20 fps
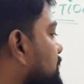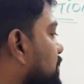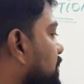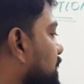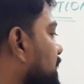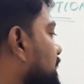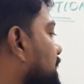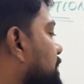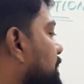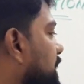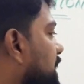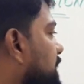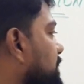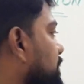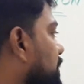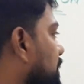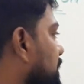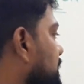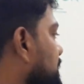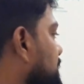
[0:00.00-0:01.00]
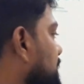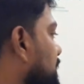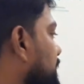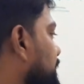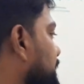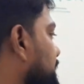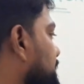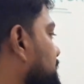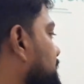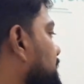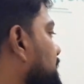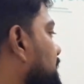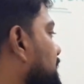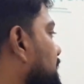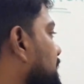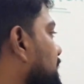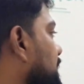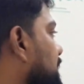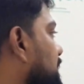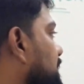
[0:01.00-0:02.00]
on any plane polished surface,
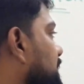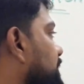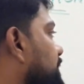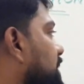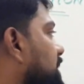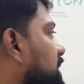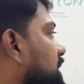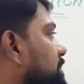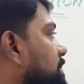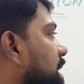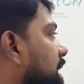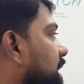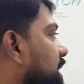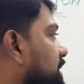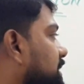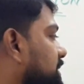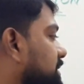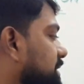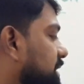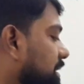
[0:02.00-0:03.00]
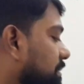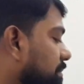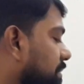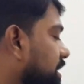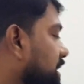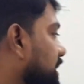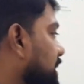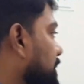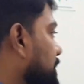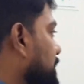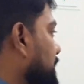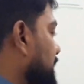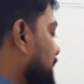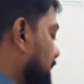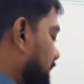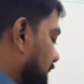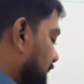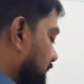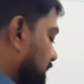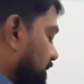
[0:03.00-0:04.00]
it reflected back in the same
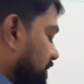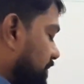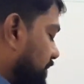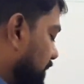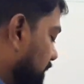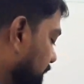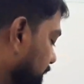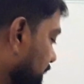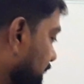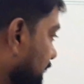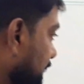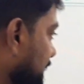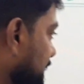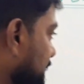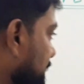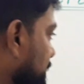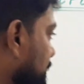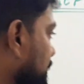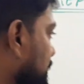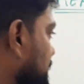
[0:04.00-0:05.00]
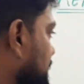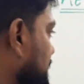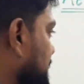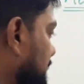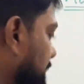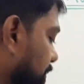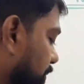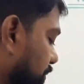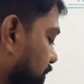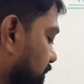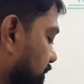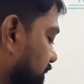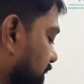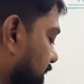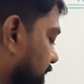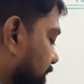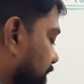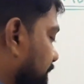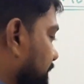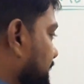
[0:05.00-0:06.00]
medium. And what we are getting about here, suppose
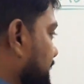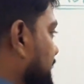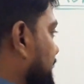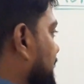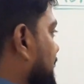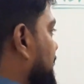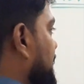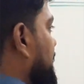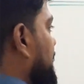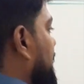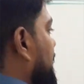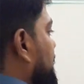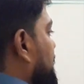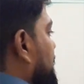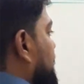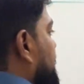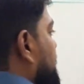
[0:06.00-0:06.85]
any other